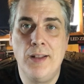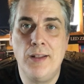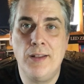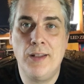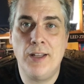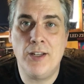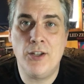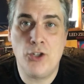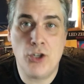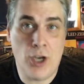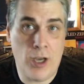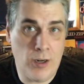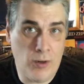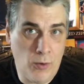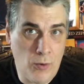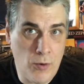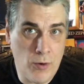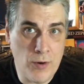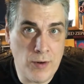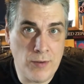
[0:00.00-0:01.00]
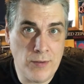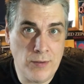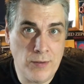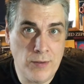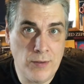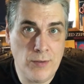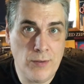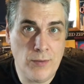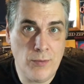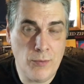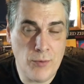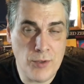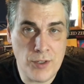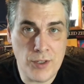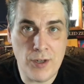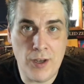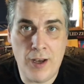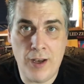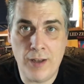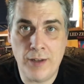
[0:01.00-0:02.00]
that Jon Lord was
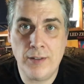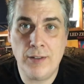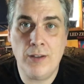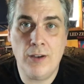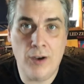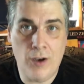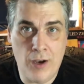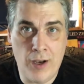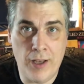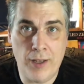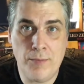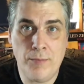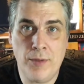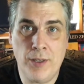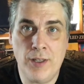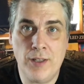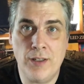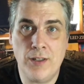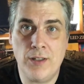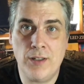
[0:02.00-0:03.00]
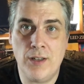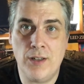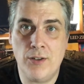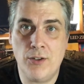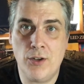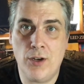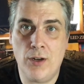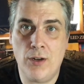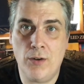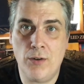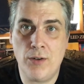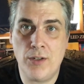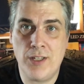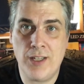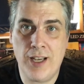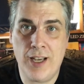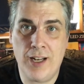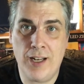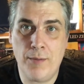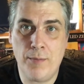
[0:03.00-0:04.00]
not on because uh, Jon Lord
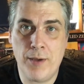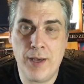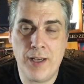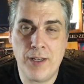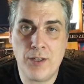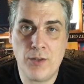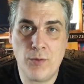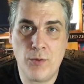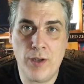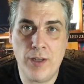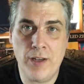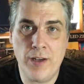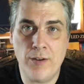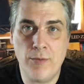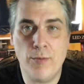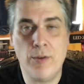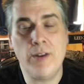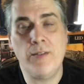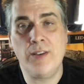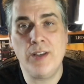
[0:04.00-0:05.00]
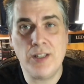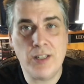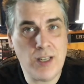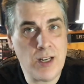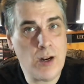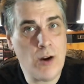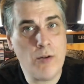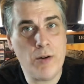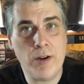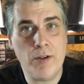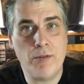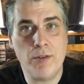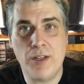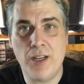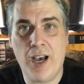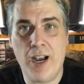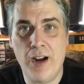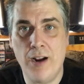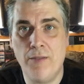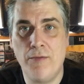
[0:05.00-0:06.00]
sadly passed away a year previous. He'd already
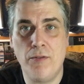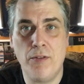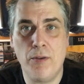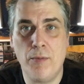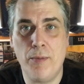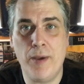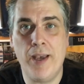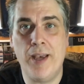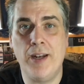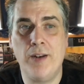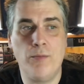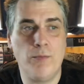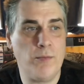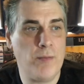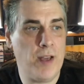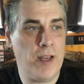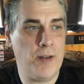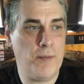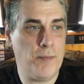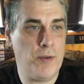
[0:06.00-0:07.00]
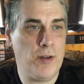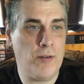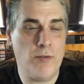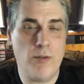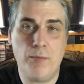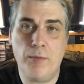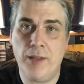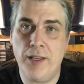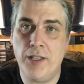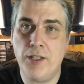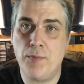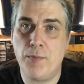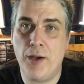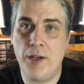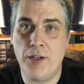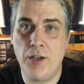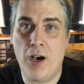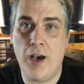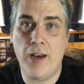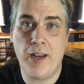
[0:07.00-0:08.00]
retired from the band and had been replaced by
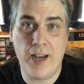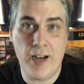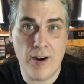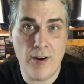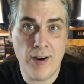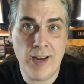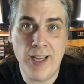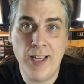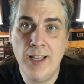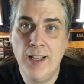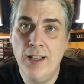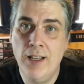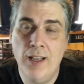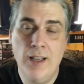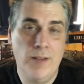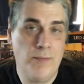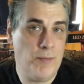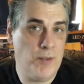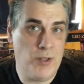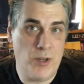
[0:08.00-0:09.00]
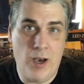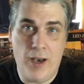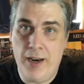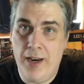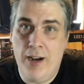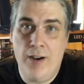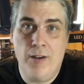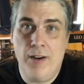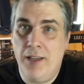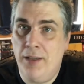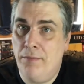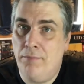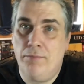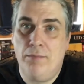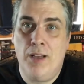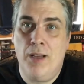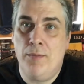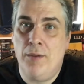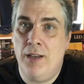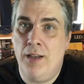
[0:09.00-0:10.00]
Don Airey, Don Airey,
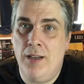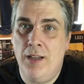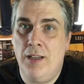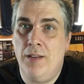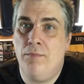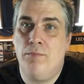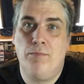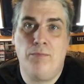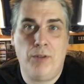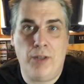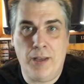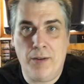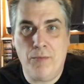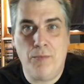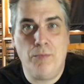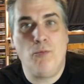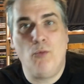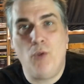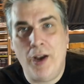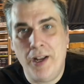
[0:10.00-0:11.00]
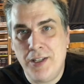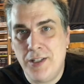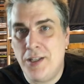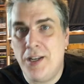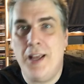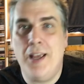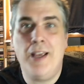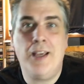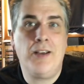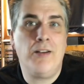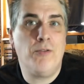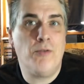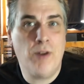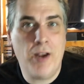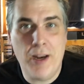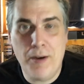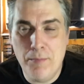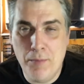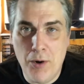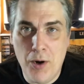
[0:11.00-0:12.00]
I mean, he played Whitesnake and
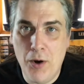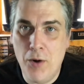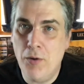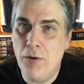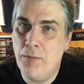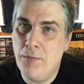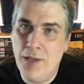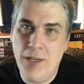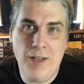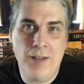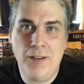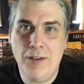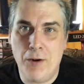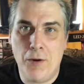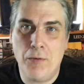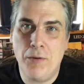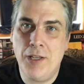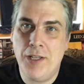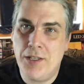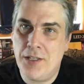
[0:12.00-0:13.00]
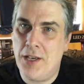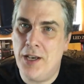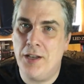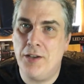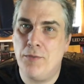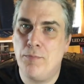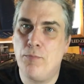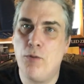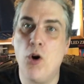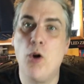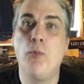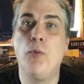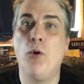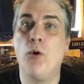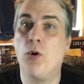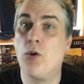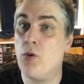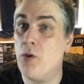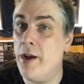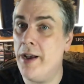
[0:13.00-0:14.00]
Rainbow. I mean, you know, he's got
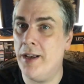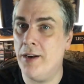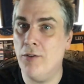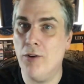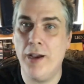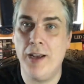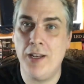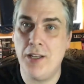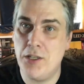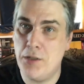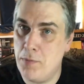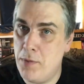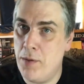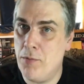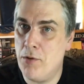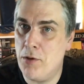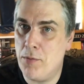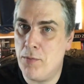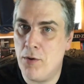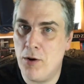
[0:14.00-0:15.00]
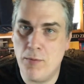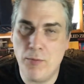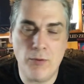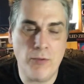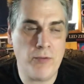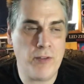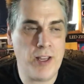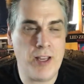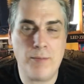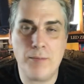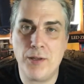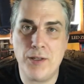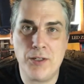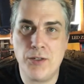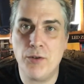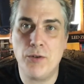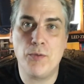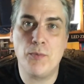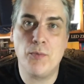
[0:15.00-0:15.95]
purple cred, right? He's a member of the purple family, so it's